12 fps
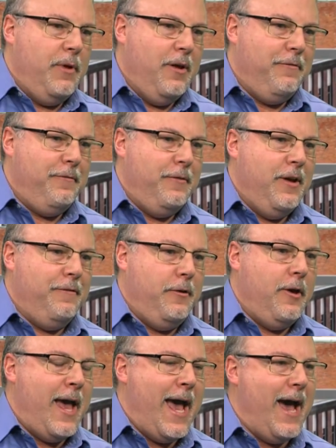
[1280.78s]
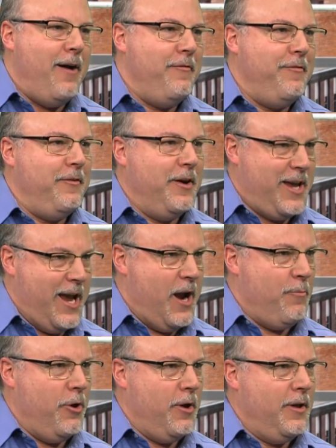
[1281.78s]
if you have a
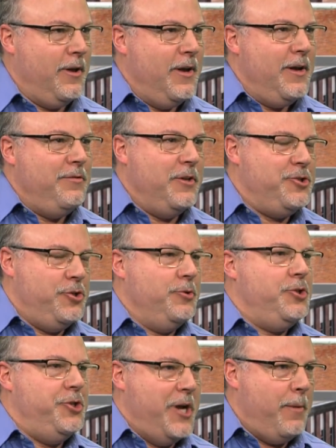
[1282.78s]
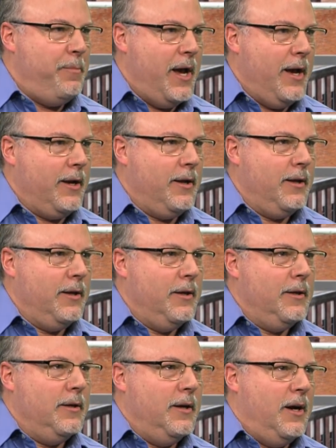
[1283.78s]
camera that shoots JPEG,
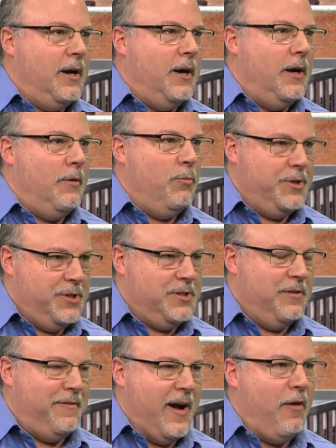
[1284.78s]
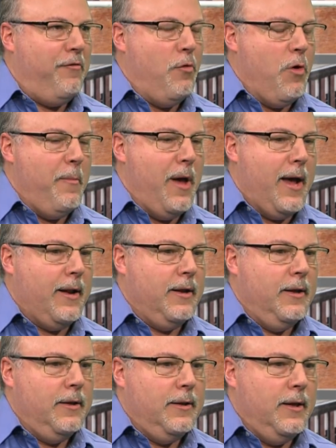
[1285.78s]
which is the file format,
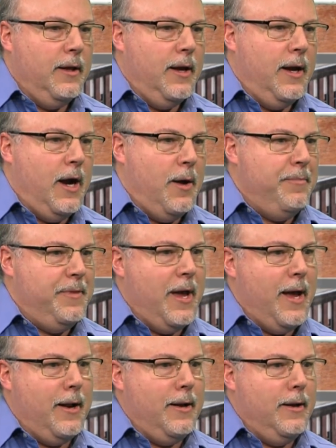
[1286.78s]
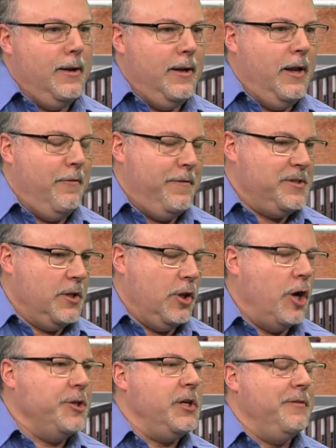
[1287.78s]
then if it's a
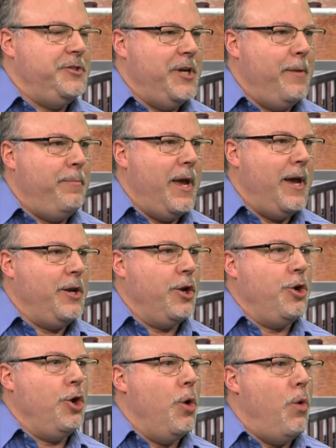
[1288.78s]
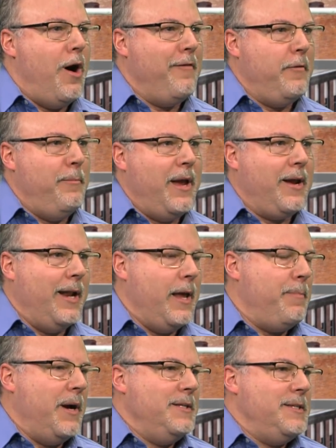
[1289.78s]
large enough JPEG, you can go off and make an
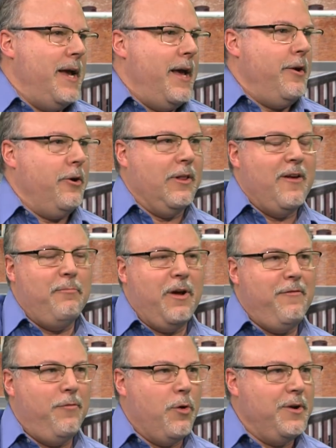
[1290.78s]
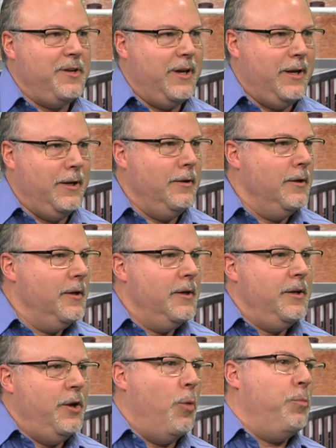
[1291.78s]
8x10 or 11x14,
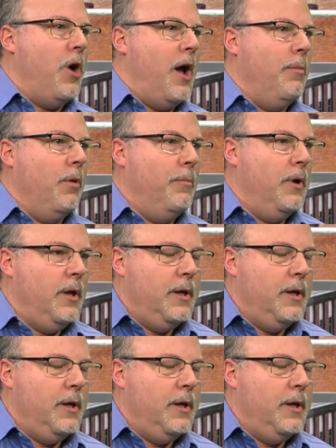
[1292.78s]
no problem.